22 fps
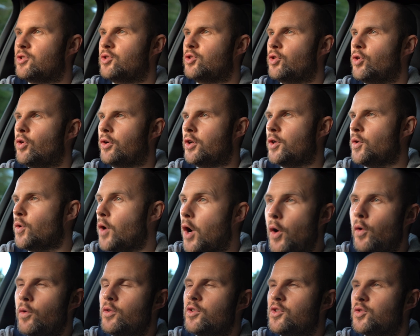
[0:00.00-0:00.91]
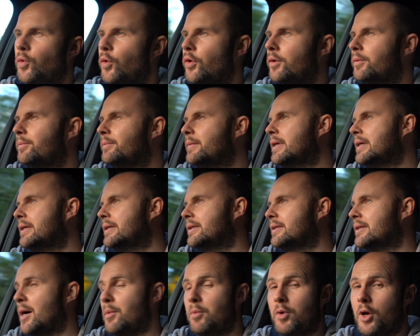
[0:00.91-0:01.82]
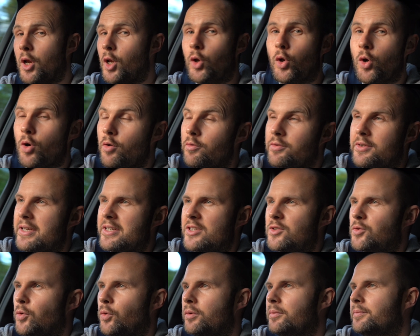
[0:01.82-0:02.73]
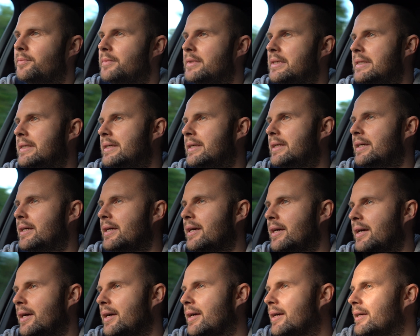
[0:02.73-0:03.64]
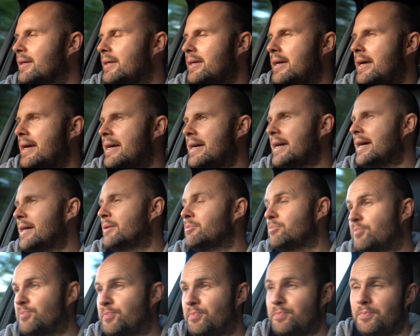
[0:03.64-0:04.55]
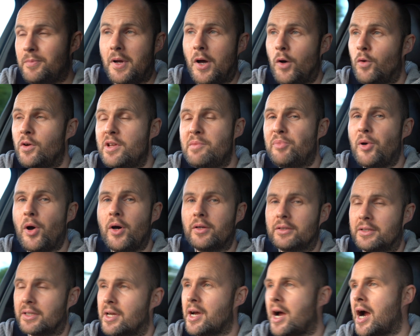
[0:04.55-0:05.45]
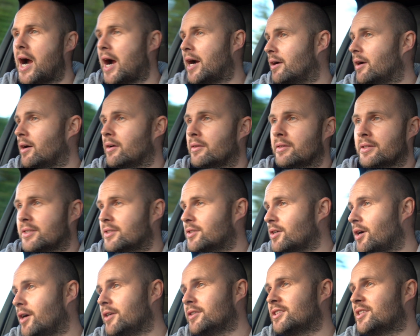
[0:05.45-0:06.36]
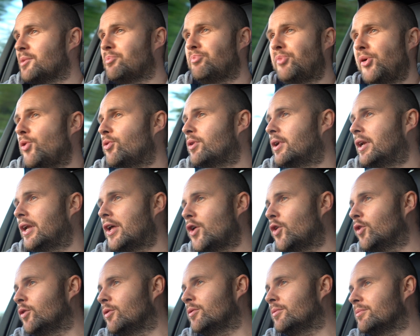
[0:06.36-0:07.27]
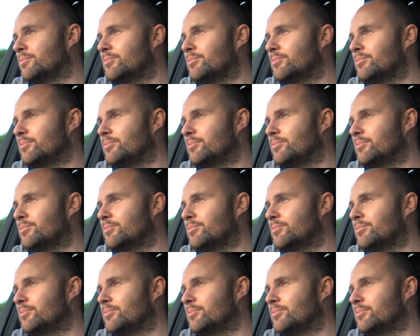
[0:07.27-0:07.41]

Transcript: done who owns one and would love this one, and only bought the car on the size of the boot alone,